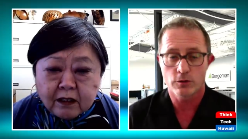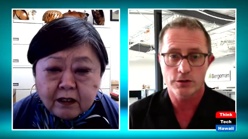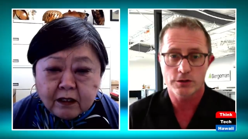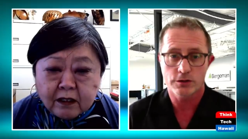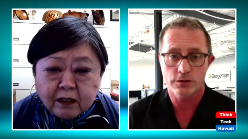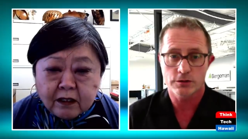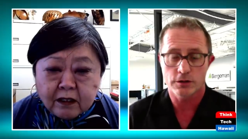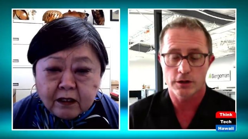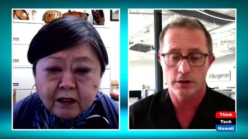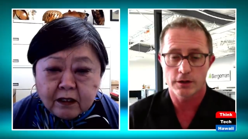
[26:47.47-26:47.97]

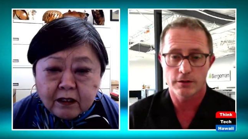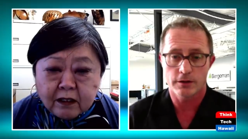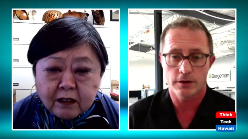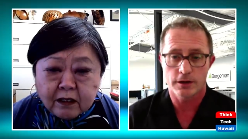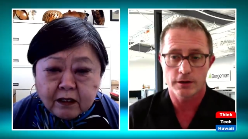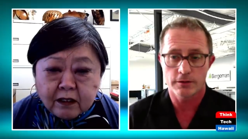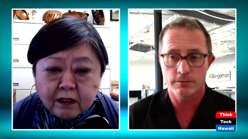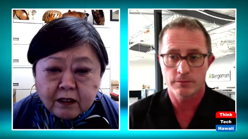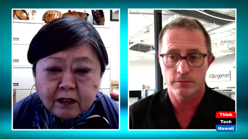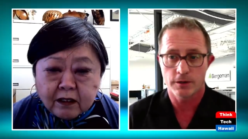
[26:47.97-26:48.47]
Speaker 1: course
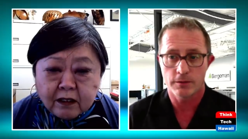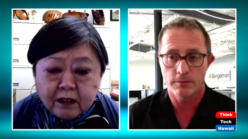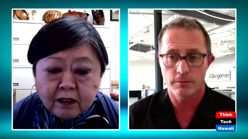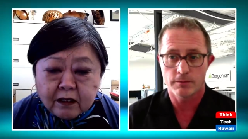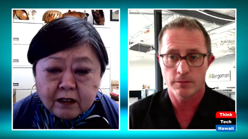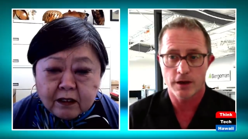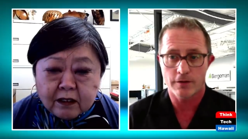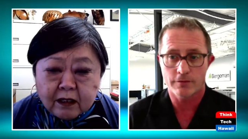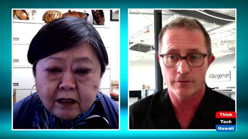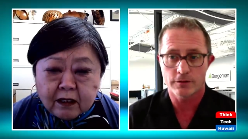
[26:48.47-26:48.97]
I, I
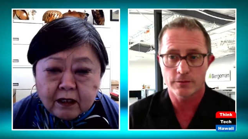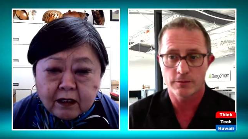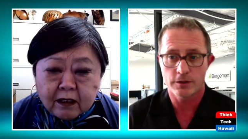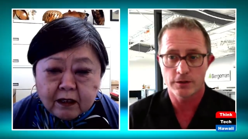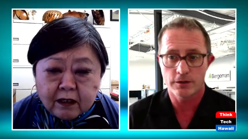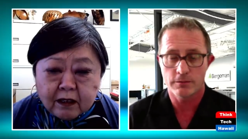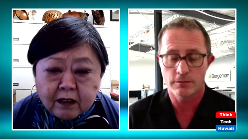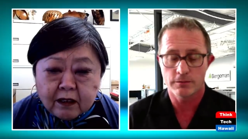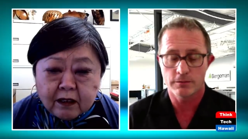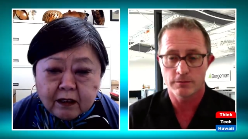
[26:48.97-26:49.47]
have to
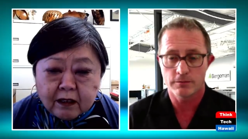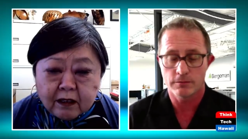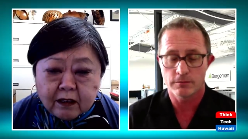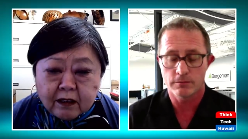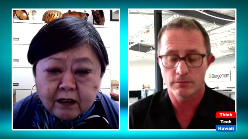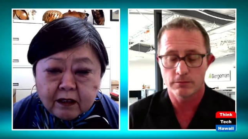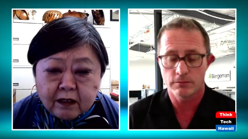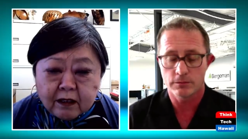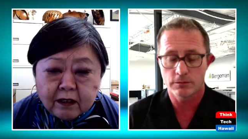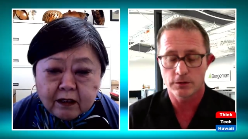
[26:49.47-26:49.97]
be,
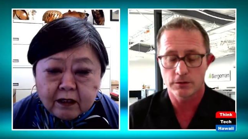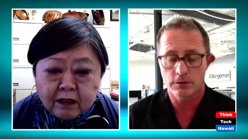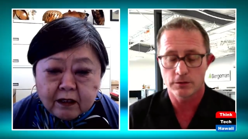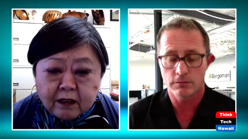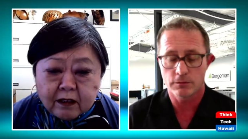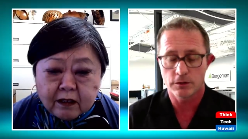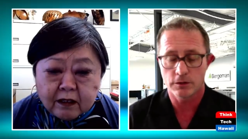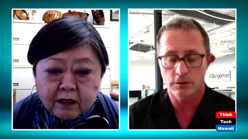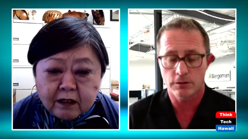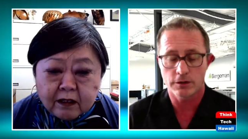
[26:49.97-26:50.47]

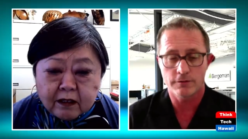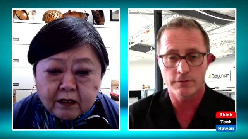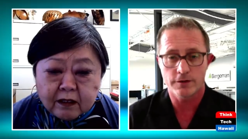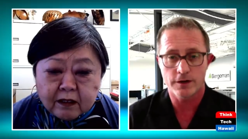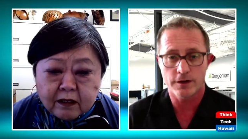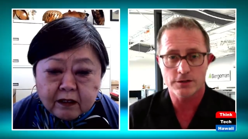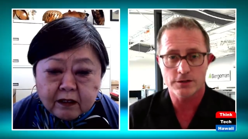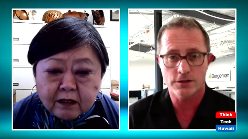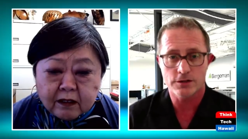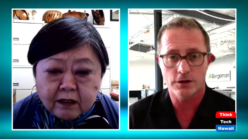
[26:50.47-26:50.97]
you know,
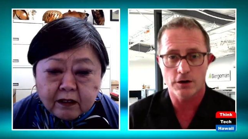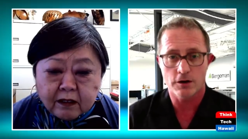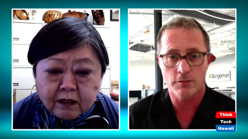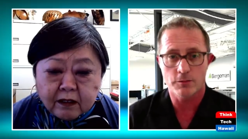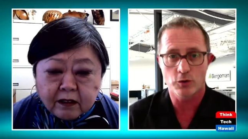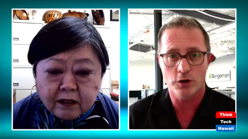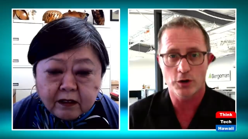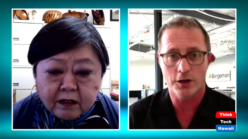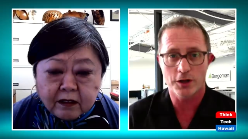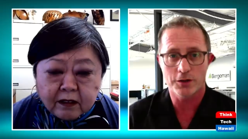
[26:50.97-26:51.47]
confess that our
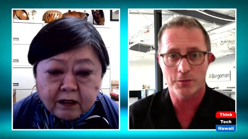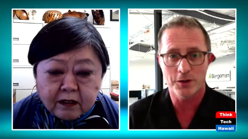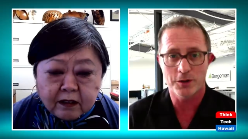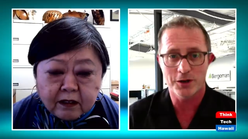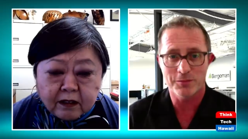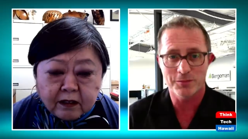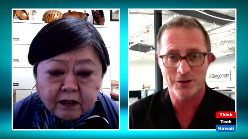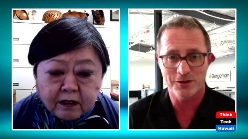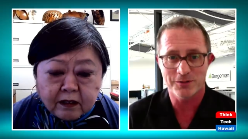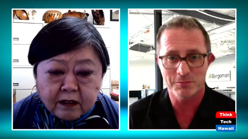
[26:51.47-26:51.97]
board had the
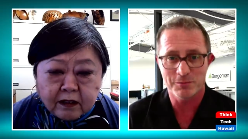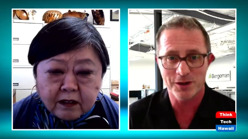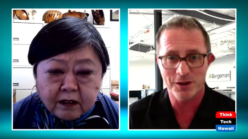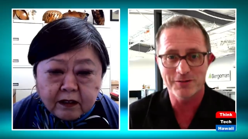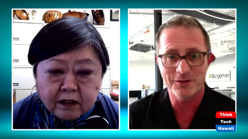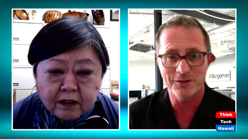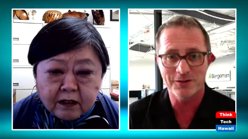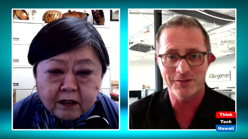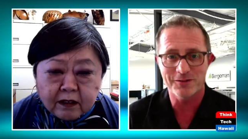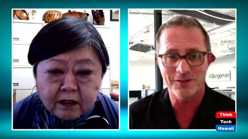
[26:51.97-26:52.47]
benefit,
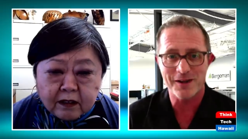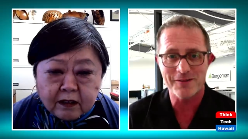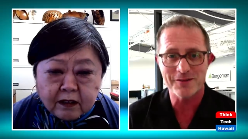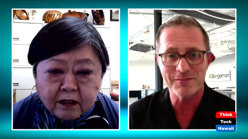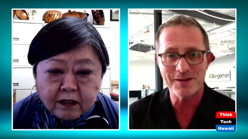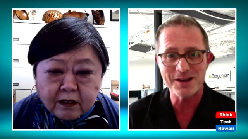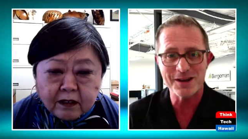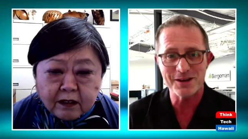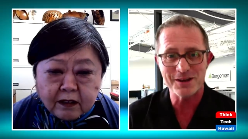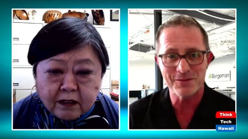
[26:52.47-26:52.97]
benefit of having
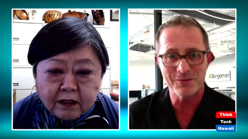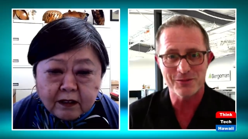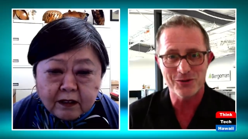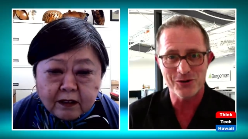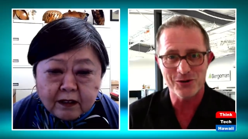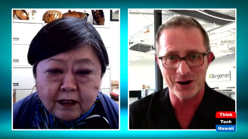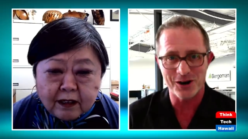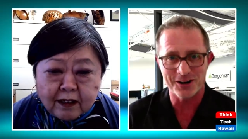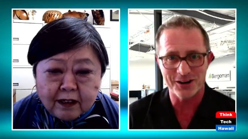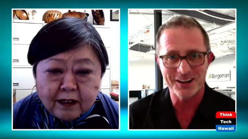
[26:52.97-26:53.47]
me on the
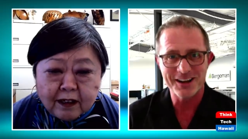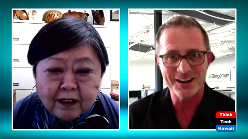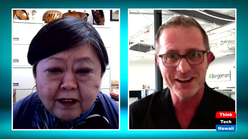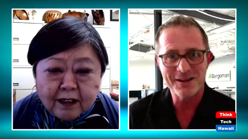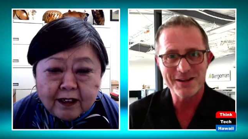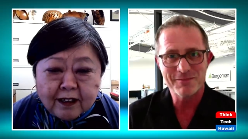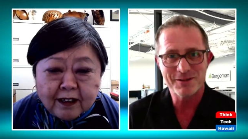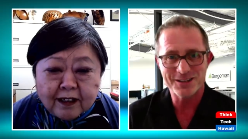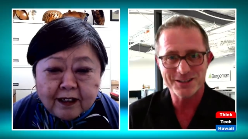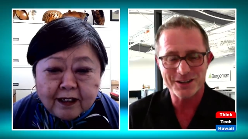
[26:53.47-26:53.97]
board,
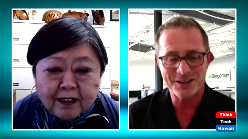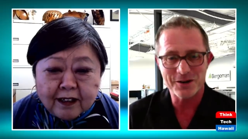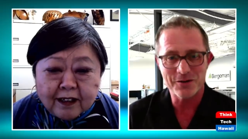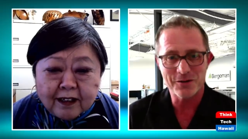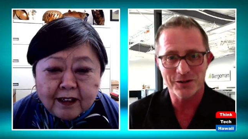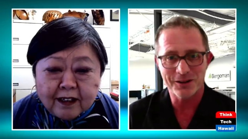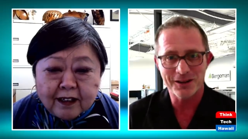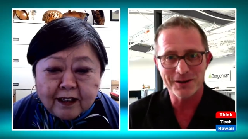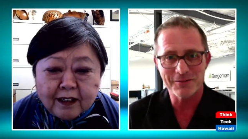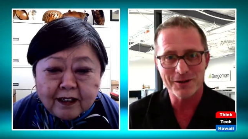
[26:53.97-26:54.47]
because I know a
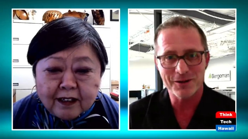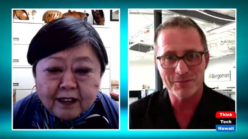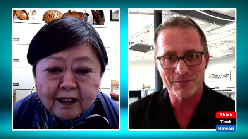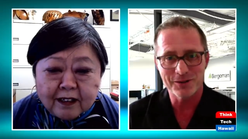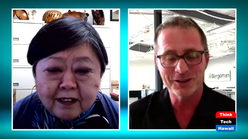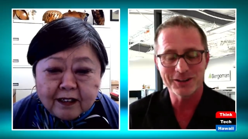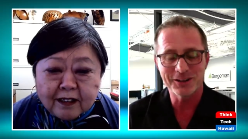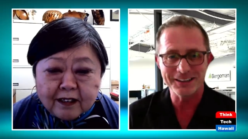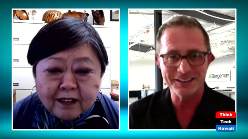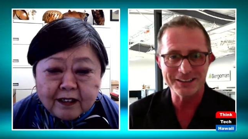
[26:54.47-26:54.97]
lot about
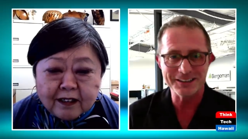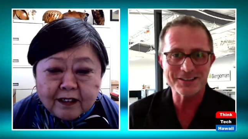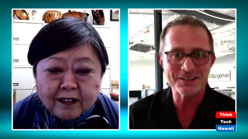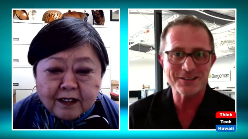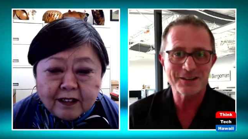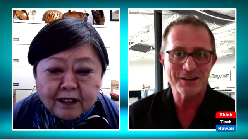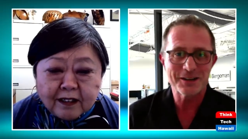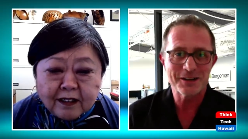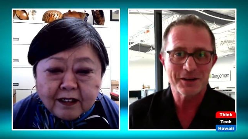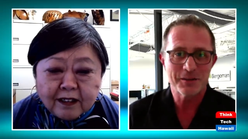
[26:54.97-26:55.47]
buildings,
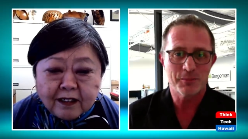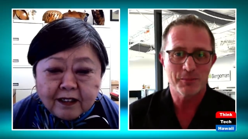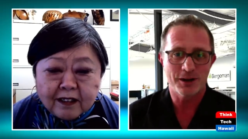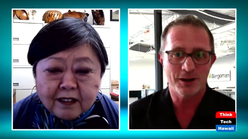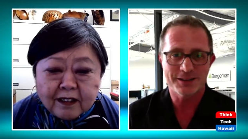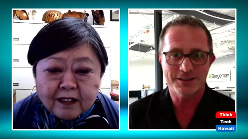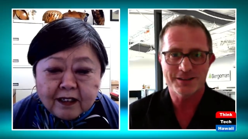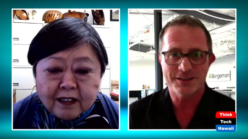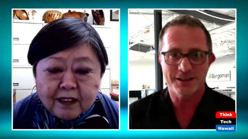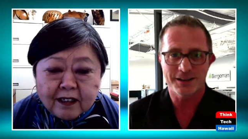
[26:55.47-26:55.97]

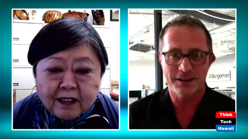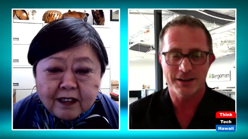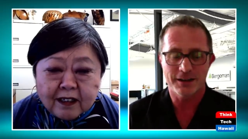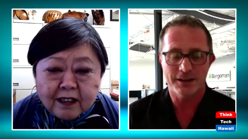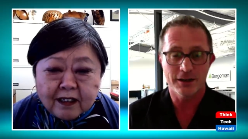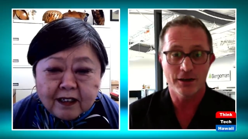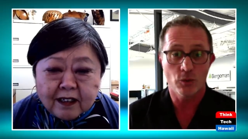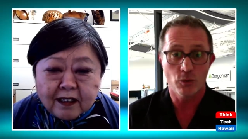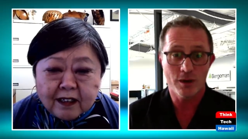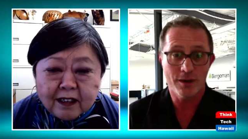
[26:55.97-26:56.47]
but, uh, you
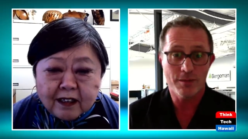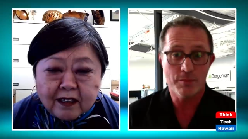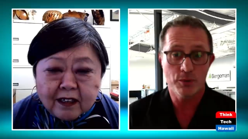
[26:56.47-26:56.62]
know, we